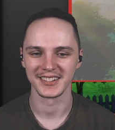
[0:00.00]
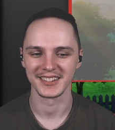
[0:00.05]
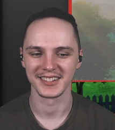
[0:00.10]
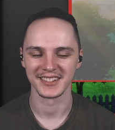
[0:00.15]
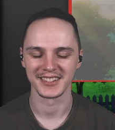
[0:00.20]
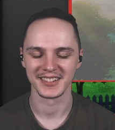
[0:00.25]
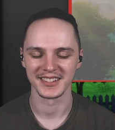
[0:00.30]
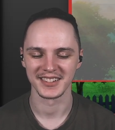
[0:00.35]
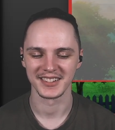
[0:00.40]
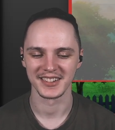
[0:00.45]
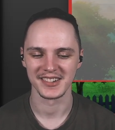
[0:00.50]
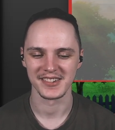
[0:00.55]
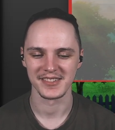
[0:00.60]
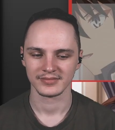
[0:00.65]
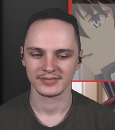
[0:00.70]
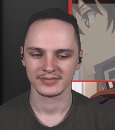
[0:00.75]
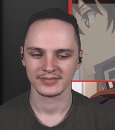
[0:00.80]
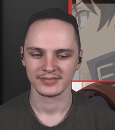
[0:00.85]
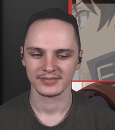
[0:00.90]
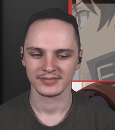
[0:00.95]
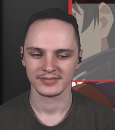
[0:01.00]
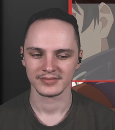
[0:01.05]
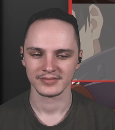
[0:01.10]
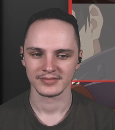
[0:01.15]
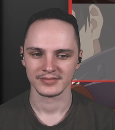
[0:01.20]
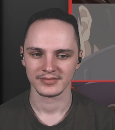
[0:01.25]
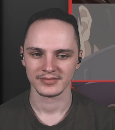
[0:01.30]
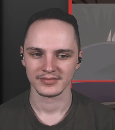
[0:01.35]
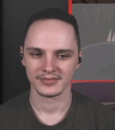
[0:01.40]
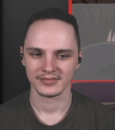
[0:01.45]

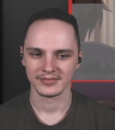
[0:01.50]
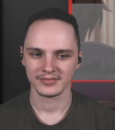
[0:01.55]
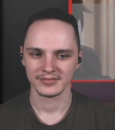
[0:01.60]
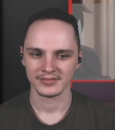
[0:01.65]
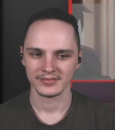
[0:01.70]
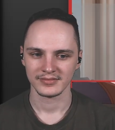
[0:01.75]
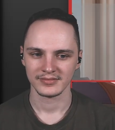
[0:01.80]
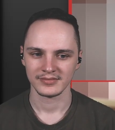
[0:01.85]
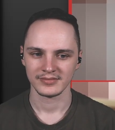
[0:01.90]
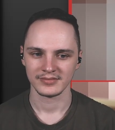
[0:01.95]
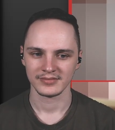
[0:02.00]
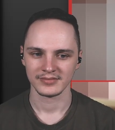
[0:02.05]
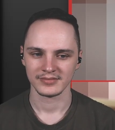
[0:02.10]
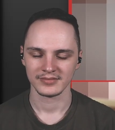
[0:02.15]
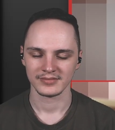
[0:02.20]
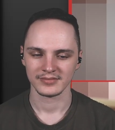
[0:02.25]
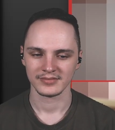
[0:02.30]
Nothing is said.